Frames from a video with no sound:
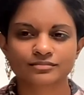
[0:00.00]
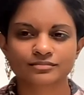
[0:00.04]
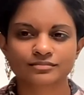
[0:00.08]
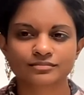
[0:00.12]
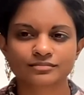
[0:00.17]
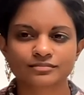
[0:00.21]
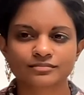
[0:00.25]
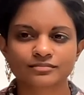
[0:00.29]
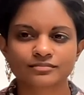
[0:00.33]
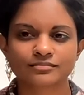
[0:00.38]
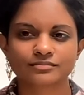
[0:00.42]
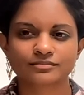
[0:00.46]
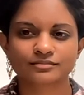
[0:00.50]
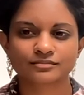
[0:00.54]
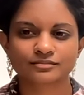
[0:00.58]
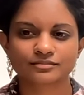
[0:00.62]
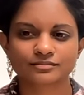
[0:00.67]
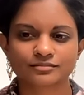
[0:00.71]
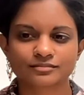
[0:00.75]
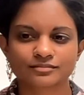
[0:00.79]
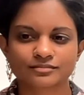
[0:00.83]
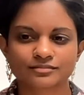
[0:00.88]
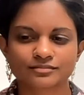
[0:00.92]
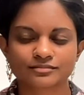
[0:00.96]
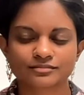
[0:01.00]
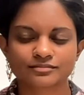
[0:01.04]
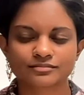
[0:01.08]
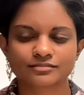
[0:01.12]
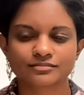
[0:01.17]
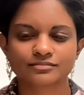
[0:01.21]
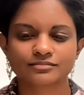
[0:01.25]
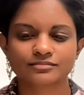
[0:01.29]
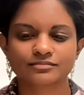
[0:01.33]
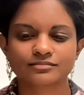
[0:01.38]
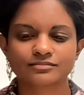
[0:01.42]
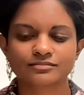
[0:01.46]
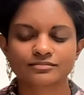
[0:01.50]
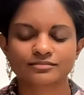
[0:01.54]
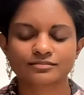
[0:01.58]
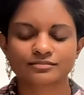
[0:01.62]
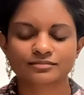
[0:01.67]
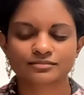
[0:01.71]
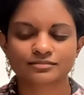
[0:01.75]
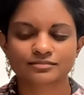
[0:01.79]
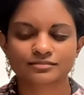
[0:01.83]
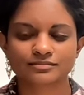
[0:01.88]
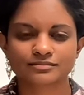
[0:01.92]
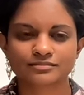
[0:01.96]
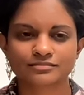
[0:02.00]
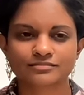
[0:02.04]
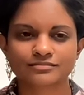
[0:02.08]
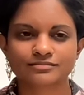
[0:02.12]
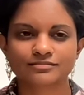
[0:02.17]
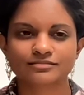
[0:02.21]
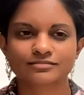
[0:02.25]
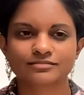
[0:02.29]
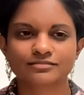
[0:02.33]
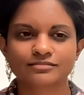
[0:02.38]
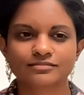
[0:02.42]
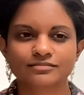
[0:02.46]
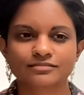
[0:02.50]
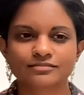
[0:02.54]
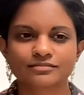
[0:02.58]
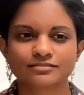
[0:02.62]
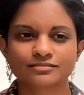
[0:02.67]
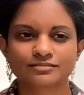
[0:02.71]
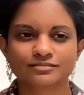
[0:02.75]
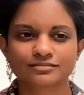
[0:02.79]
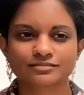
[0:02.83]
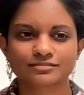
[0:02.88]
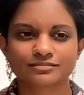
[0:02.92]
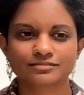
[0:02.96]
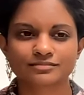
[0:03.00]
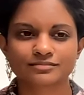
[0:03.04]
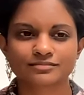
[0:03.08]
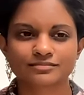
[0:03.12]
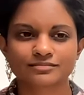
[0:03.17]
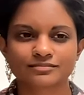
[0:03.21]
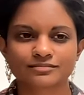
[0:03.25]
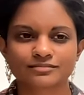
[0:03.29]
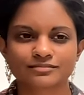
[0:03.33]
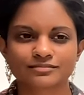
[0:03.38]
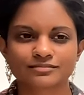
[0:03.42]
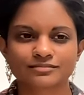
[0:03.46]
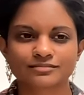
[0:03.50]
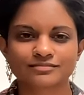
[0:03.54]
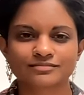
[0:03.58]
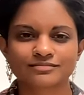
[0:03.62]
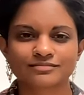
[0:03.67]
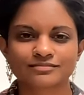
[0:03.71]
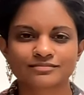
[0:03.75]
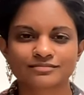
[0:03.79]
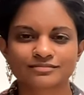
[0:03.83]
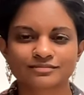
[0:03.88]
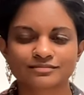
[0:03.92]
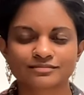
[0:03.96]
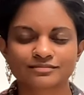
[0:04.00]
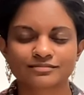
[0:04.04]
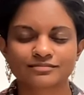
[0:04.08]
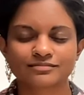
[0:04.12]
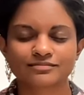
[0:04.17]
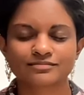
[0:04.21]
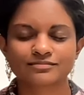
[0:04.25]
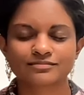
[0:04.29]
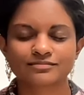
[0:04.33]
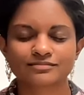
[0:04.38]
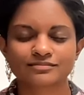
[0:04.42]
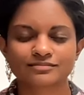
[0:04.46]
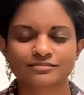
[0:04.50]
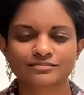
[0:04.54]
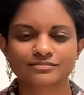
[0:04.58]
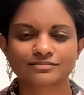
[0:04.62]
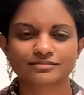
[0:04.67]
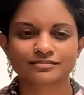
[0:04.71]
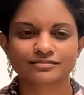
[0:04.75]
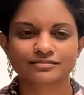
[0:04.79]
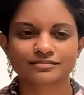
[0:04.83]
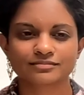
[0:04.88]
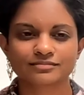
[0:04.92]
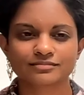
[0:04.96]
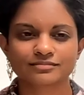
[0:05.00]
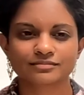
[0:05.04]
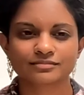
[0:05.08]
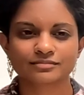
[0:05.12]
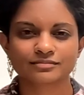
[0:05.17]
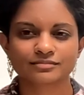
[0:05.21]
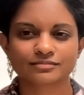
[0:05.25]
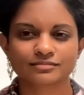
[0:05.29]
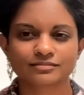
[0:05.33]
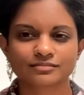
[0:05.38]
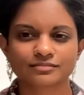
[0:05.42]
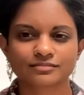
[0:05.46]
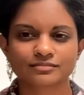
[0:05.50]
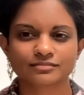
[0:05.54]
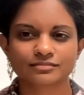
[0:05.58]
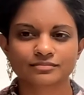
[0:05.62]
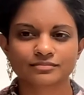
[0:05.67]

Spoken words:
No words are spoken by the person on screen.